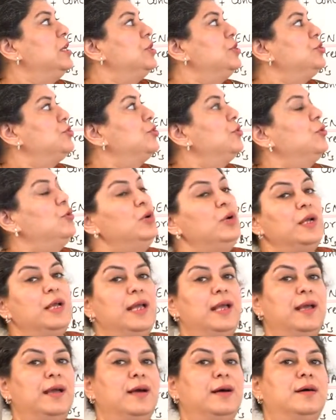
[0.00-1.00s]
So
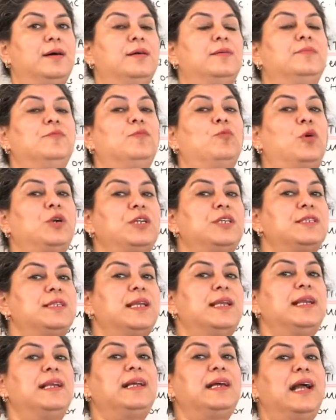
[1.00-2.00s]
what is an
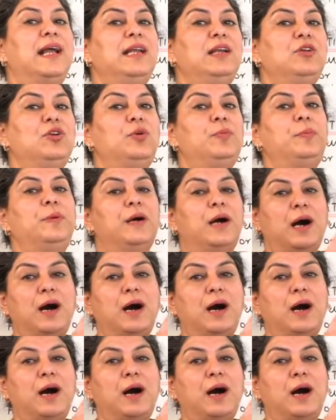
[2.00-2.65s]
alkyl group?